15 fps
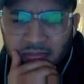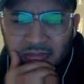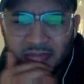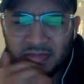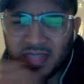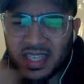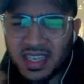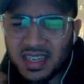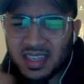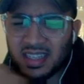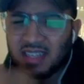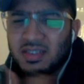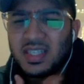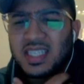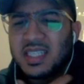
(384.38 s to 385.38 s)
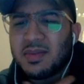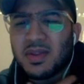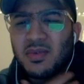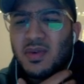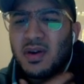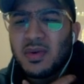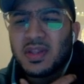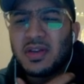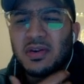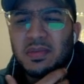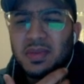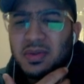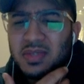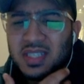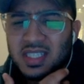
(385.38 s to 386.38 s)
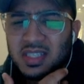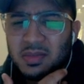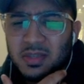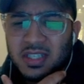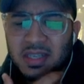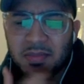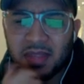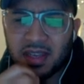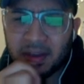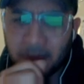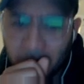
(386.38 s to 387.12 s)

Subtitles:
thing. It was like something wrong with her immune system or something.